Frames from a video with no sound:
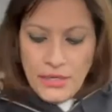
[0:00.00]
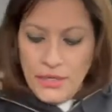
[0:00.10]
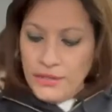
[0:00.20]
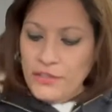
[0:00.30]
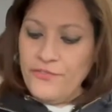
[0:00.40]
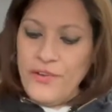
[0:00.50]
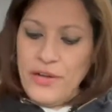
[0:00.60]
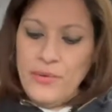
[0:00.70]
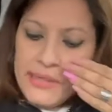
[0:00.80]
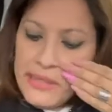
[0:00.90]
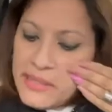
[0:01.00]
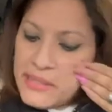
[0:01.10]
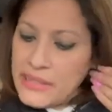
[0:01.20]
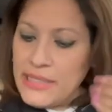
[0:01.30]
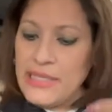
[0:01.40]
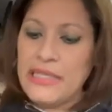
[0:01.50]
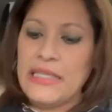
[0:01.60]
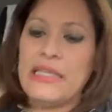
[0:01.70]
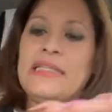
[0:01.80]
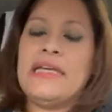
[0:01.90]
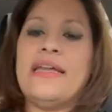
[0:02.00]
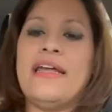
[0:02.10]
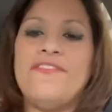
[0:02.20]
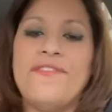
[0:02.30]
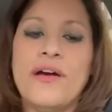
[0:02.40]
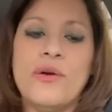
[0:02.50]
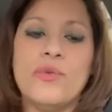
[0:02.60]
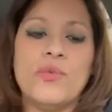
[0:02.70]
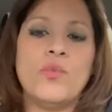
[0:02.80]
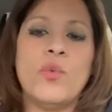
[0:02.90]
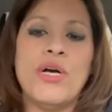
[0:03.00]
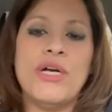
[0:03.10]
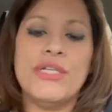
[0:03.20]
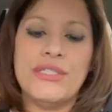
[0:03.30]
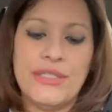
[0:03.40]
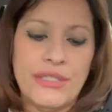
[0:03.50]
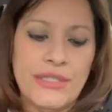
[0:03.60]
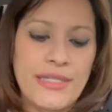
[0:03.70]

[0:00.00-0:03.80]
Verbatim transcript: the following thing that that i found was